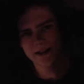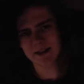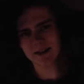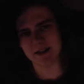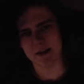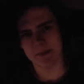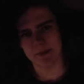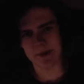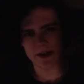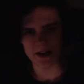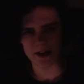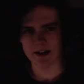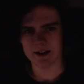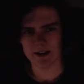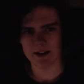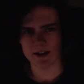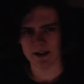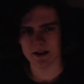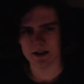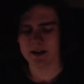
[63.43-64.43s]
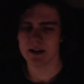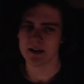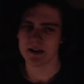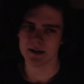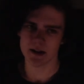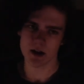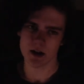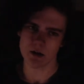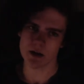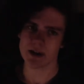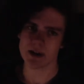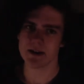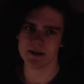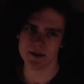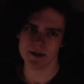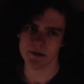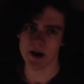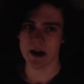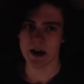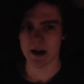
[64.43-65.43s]
at the beginning of the year and I was like, okay, this is
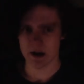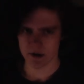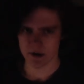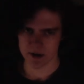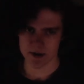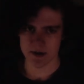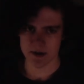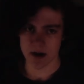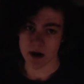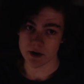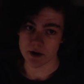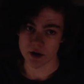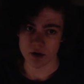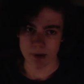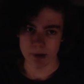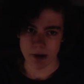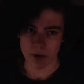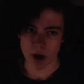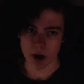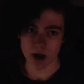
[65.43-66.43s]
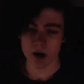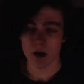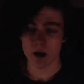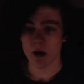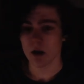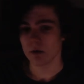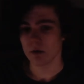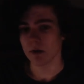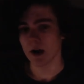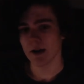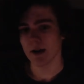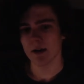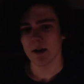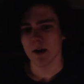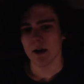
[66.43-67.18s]
fine. I'll just, I'll just do my work, right?